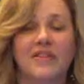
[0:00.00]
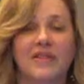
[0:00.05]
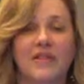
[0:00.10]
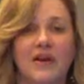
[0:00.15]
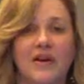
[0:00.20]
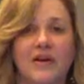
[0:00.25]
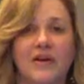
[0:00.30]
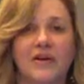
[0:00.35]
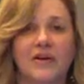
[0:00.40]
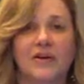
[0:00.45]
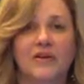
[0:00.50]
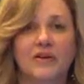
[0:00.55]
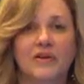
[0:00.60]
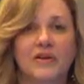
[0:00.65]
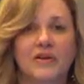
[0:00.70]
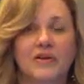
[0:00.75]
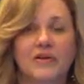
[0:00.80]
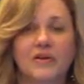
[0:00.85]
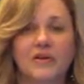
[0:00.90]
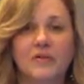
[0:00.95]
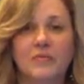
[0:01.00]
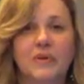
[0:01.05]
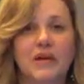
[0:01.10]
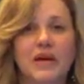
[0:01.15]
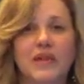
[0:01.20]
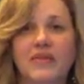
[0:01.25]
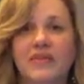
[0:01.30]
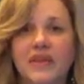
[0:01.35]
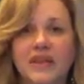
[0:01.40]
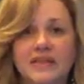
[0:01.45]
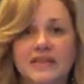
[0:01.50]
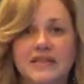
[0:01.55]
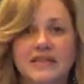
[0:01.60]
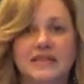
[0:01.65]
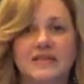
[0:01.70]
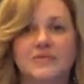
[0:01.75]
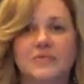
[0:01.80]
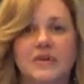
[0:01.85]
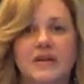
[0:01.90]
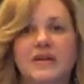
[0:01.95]
there could be a
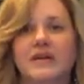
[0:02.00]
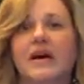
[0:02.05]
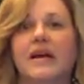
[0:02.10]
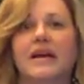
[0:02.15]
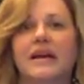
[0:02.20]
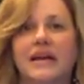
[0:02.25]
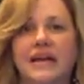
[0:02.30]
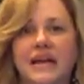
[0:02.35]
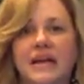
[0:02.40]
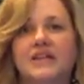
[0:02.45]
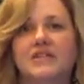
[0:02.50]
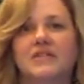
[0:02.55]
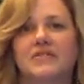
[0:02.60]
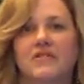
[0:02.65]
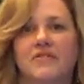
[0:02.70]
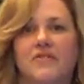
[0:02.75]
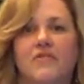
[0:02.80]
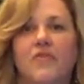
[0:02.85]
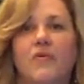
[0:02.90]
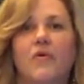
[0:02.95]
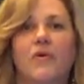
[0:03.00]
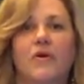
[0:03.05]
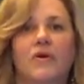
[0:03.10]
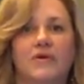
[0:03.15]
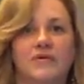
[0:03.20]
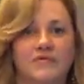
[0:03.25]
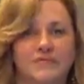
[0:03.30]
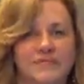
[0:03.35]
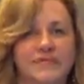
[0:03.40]
thesis written on each of the 4,